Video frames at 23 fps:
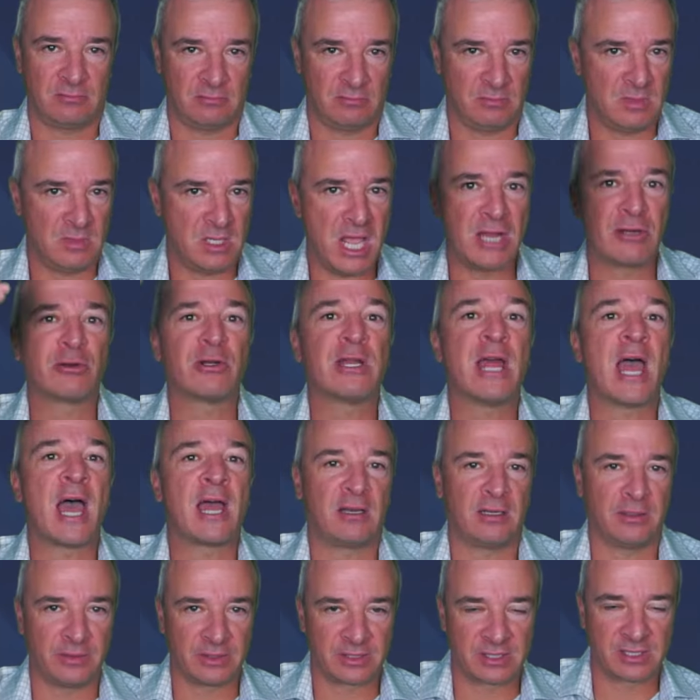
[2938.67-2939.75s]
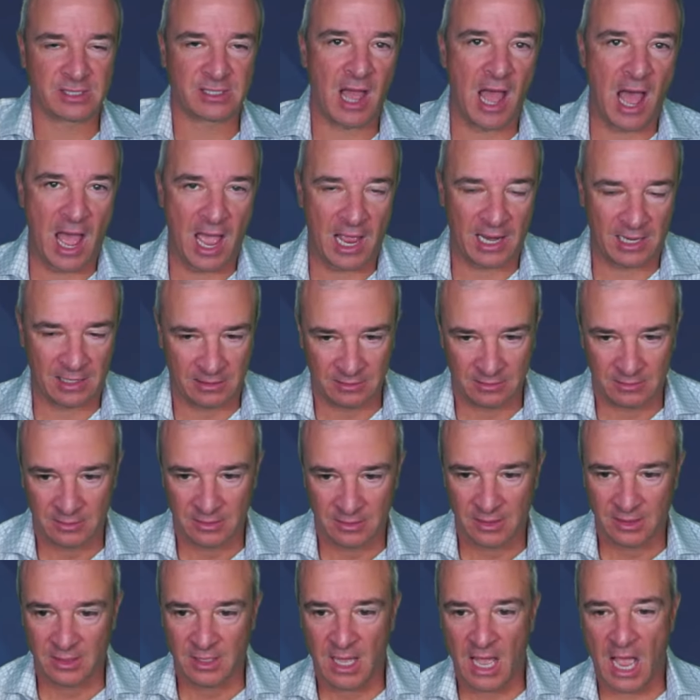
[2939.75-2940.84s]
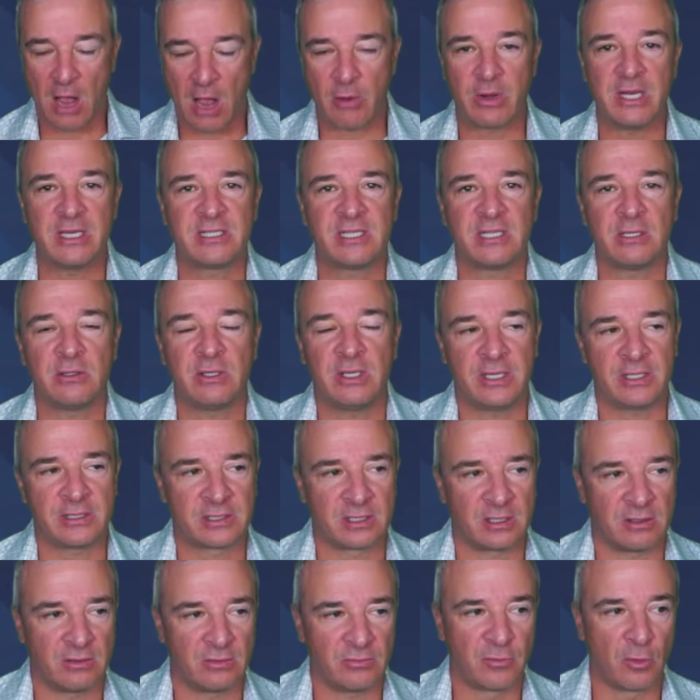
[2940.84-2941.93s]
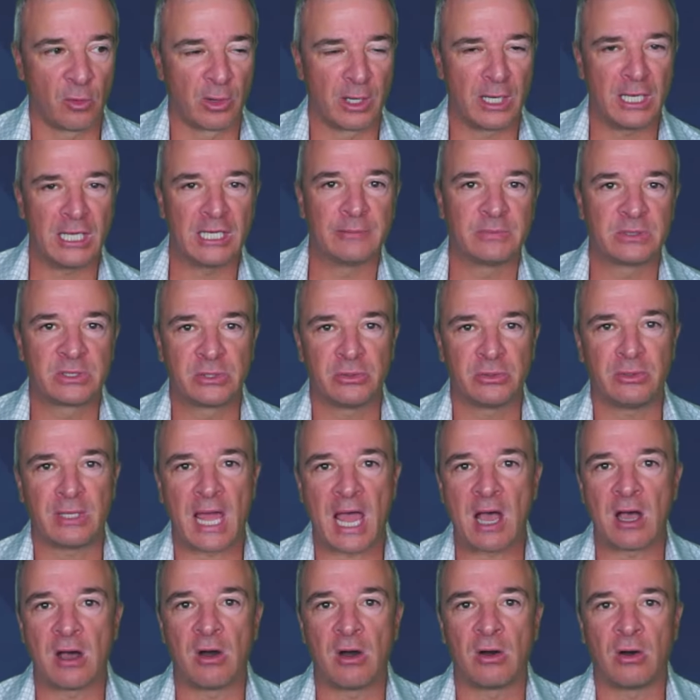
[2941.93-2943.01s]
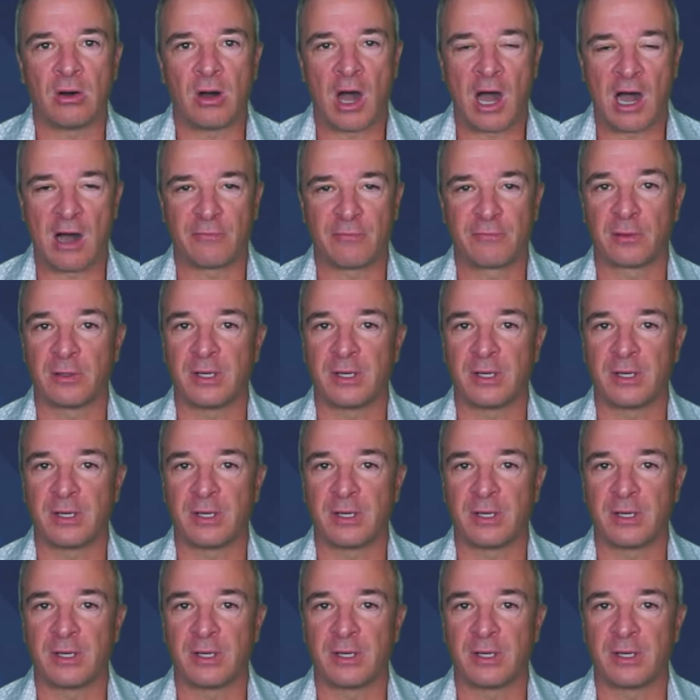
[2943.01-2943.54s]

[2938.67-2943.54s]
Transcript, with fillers: internet in the sky, how easy is it for him to now offer a